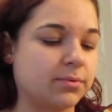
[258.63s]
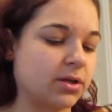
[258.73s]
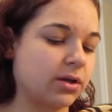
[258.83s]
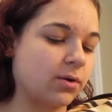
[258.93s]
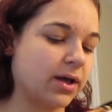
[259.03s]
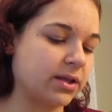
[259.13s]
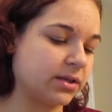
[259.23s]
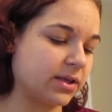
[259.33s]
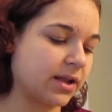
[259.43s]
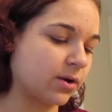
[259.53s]
I'm going to go ahead
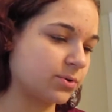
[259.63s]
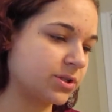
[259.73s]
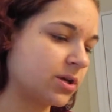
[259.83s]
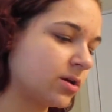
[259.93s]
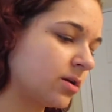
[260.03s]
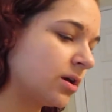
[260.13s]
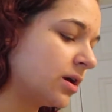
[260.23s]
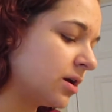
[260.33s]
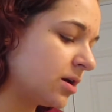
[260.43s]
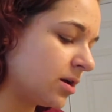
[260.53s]
and get out
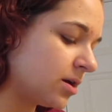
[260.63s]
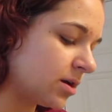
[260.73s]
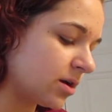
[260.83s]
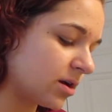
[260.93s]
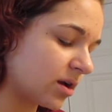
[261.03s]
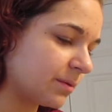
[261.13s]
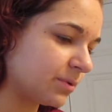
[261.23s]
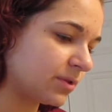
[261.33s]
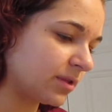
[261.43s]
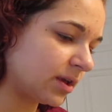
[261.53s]
a couple
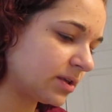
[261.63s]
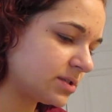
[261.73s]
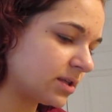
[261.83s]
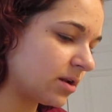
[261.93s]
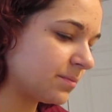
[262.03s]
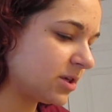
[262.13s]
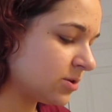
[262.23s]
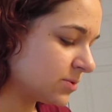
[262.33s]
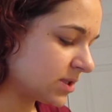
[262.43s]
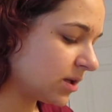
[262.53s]
things that I'll be
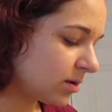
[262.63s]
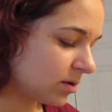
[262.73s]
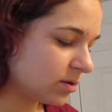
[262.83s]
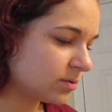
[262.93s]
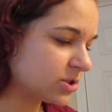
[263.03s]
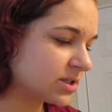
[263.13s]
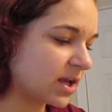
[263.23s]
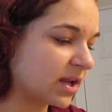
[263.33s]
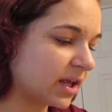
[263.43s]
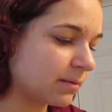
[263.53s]
using just to
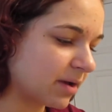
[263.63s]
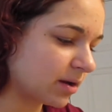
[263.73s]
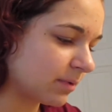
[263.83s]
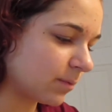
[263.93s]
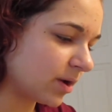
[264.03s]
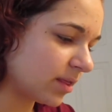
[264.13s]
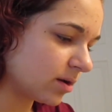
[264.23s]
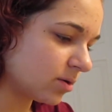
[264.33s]
kind of get them out of my way